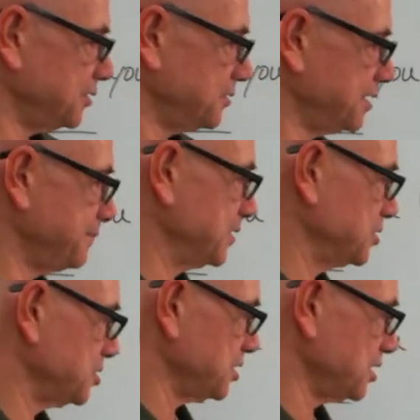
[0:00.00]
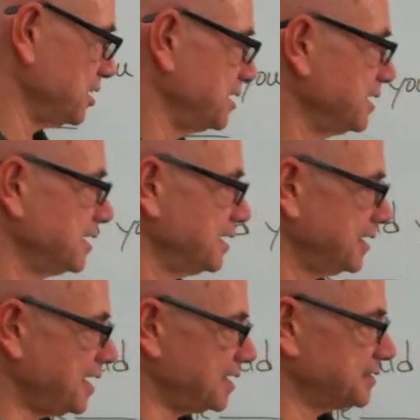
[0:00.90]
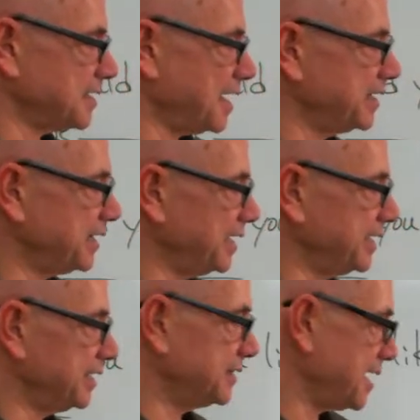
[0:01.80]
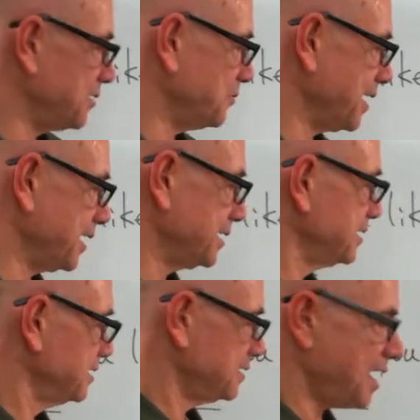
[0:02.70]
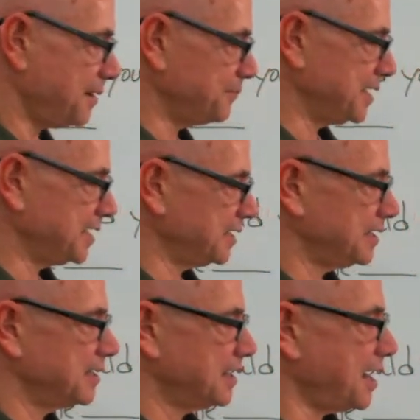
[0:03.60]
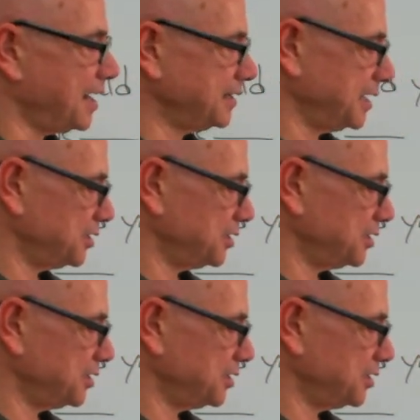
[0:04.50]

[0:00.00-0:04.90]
cream and sugar. Yes, I like it that way. Not me, I like